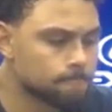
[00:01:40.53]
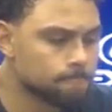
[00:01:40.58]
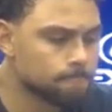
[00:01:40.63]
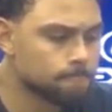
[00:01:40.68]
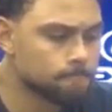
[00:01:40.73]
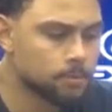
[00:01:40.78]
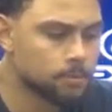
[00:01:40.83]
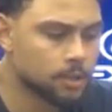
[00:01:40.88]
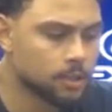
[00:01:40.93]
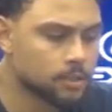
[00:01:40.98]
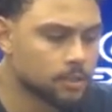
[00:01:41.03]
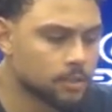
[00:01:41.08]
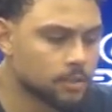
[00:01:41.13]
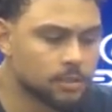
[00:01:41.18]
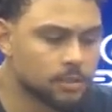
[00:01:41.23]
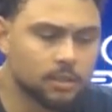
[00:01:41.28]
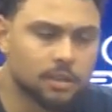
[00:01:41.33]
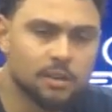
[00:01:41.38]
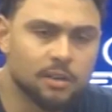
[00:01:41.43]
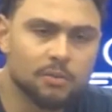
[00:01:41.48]

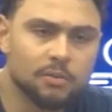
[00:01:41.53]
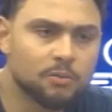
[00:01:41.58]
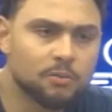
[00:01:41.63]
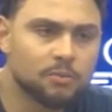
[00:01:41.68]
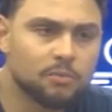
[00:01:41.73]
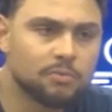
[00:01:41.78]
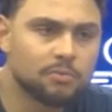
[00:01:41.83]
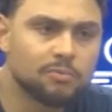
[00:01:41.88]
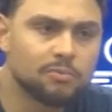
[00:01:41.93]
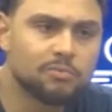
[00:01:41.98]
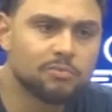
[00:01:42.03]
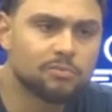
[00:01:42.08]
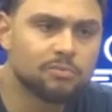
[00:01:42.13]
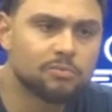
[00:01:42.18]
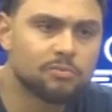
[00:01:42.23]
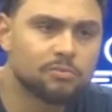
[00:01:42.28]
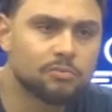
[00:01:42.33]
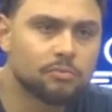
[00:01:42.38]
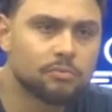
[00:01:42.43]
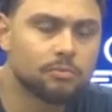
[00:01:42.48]
Personally, no.
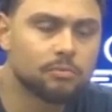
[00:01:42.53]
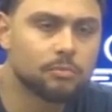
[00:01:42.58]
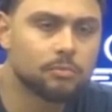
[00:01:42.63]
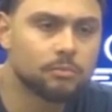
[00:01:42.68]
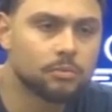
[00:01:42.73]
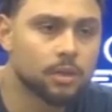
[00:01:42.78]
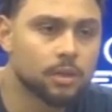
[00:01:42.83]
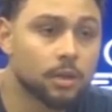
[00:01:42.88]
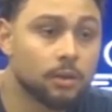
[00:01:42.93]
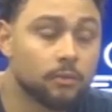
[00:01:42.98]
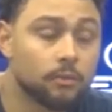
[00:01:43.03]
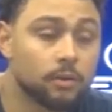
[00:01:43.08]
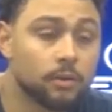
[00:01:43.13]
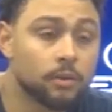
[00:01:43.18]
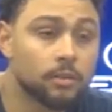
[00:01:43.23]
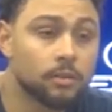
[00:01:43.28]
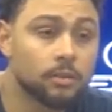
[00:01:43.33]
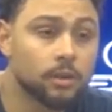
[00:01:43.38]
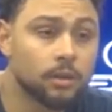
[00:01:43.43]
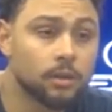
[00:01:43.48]
Not
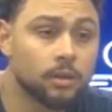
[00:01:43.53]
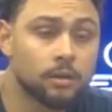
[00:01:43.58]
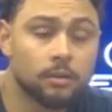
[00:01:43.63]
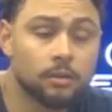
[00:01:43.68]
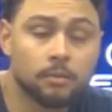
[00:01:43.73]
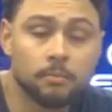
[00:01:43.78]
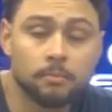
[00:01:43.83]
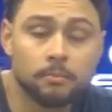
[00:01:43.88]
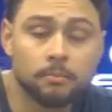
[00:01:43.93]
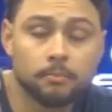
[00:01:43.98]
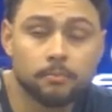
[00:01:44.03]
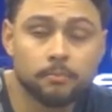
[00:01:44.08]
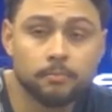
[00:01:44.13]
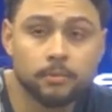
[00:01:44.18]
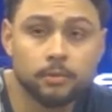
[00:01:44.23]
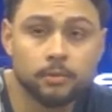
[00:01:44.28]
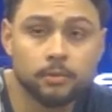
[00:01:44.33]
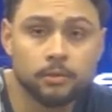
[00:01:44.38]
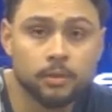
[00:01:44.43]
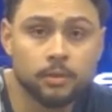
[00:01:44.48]
really. You
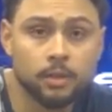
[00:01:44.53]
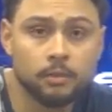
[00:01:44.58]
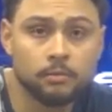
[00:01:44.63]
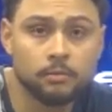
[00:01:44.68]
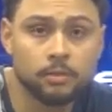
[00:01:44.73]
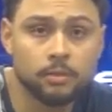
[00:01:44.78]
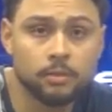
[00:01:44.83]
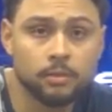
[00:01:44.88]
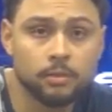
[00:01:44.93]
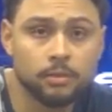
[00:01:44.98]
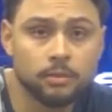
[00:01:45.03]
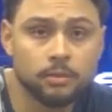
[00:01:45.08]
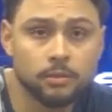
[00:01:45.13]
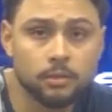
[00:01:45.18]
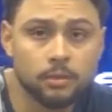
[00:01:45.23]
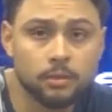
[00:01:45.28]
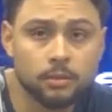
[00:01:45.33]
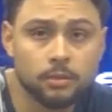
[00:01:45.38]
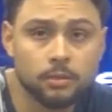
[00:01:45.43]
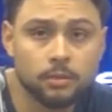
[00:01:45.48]
know, I don't think,
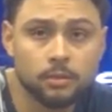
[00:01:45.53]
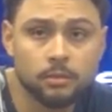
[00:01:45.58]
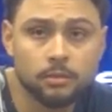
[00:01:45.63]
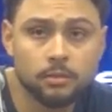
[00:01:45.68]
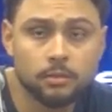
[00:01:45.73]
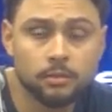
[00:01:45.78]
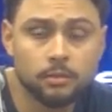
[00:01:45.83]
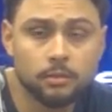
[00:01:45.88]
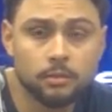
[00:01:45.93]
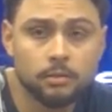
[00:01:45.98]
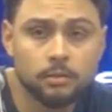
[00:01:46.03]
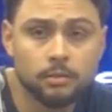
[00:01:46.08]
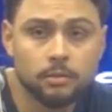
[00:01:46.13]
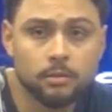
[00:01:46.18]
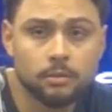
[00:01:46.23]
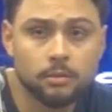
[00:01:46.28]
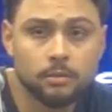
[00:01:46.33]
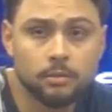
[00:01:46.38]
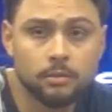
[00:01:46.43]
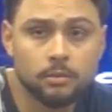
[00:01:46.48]

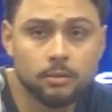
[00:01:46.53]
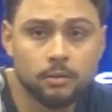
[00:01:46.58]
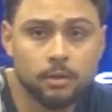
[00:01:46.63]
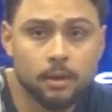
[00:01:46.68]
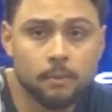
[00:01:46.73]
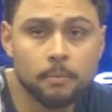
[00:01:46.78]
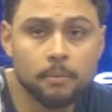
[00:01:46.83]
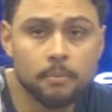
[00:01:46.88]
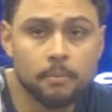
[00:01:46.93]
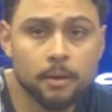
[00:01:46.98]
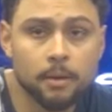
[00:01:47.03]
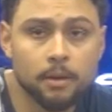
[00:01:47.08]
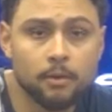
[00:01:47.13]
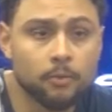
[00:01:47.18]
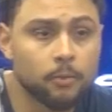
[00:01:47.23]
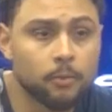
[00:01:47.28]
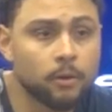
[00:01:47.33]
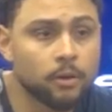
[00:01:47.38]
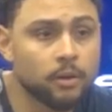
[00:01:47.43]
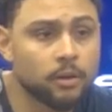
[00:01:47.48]
you know, I put my
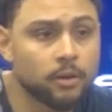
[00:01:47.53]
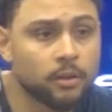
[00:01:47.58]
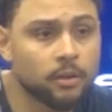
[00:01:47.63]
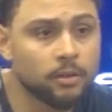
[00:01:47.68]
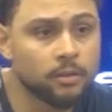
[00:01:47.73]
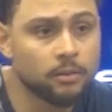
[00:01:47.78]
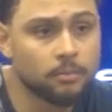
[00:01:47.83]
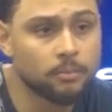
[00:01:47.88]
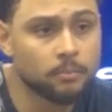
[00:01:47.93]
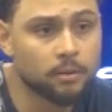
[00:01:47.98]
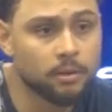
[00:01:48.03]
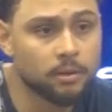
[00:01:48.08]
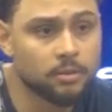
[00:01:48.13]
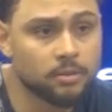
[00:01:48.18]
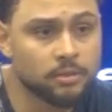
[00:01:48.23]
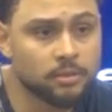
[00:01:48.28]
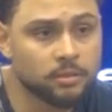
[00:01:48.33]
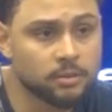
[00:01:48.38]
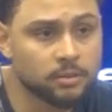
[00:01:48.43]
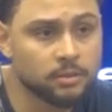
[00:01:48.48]
own work in
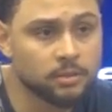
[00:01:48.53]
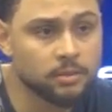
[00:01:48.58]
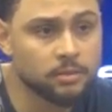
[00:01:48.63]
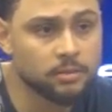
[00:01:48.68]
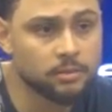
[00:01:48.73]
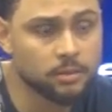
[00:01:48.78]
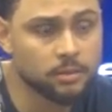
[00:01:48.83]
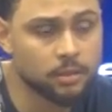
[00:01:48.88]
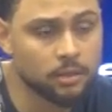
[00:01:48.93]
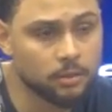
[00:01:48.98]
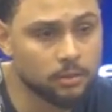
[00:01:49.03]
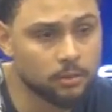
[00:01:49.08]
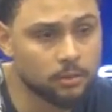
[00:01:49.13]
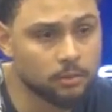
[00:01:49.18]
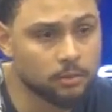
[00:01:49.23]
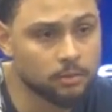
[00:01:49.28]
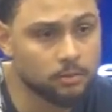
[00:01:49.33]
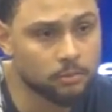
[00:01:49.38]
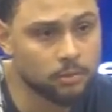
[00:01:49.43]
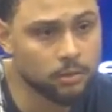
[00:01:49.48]
personally.
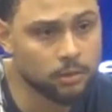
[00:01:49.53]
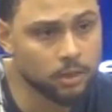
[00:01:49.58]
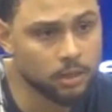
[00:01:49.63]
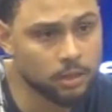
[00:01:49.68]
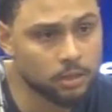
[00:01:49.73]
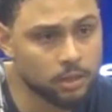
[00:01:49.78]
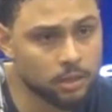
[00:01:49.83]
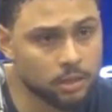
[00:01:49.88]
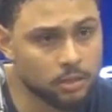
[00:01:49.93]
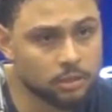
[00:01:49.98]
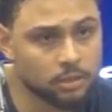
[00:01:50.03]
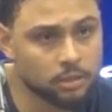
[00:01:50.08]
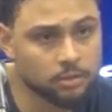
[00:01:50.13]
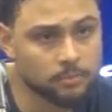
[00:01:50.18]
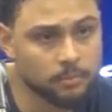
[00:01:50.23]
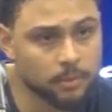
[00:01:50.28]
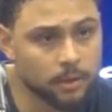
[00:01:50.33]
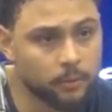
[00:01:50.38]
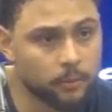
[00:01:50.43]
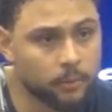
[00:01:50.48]
So, you know, I try and trust
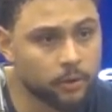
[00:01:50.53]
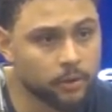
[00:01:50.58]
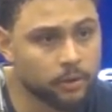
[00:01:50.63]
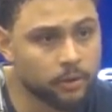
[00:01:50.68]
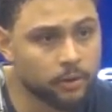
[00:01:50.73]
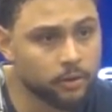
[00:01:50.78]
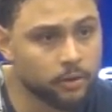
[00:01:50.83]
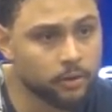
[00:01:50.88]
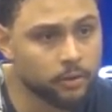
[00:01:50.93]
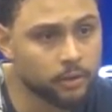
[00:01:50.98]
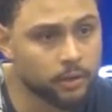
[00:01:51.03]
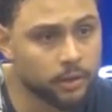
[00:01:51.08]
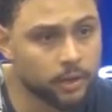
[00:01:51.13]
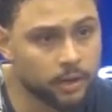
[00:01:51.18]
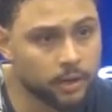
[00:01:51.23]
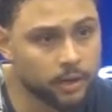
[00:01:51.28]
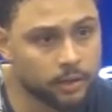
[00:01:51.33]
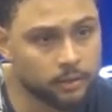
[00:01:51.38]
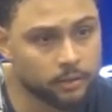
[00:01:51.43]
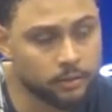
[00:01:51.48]
my work,
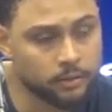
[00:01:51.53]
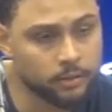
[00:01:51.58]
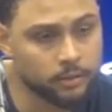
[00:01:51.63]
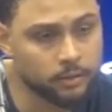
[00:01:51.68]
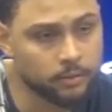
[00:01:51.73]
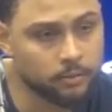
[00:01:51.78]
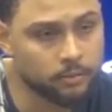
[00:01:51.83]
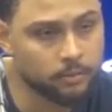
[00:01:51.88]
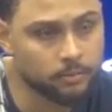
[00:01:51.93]
not, you know,